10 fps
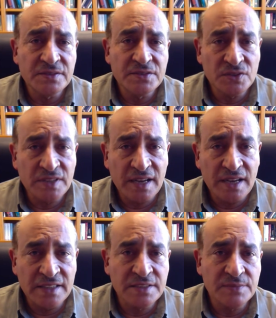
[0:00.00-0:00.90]
So that
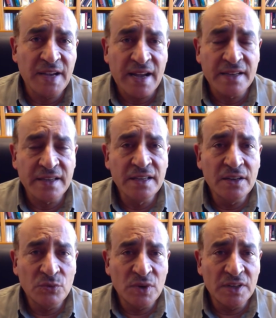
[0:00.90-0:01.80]
cuts back
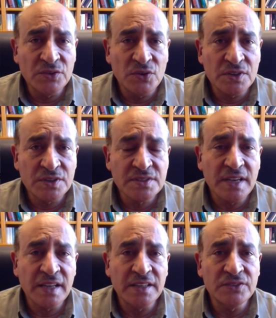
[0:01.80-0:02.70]
1 course,
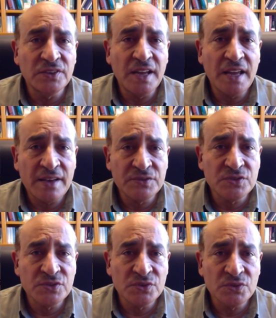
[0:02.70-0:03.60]
and you don't have
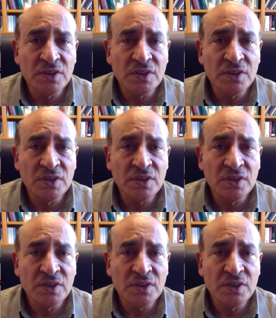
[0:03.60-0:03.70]
to